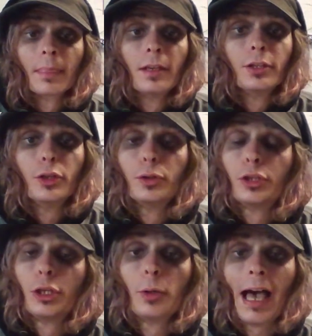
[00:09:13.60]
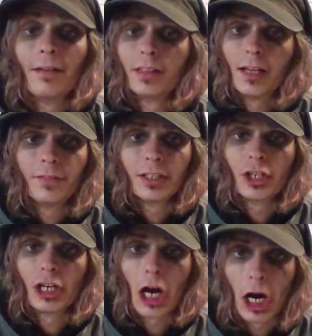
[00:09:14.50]
Do you have love in
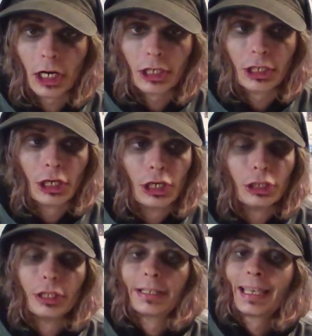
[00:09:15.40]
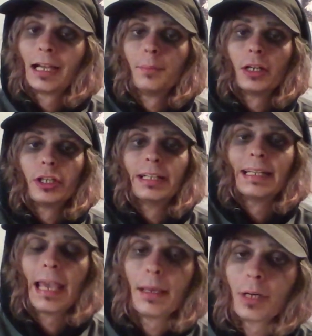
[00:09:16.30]
your heart? Do you care about your
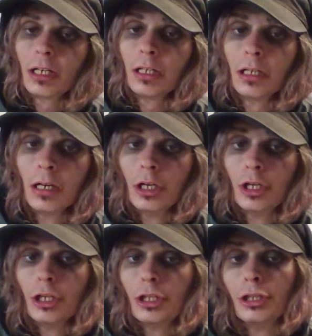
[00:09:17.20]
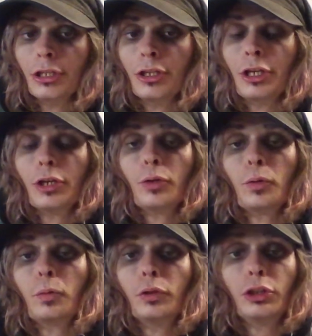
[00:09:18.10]
neighbor?
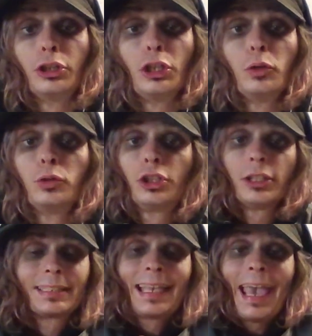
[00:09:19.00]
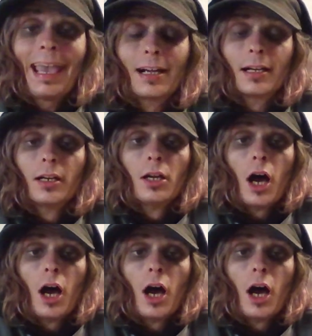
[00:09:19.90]
Do you just care?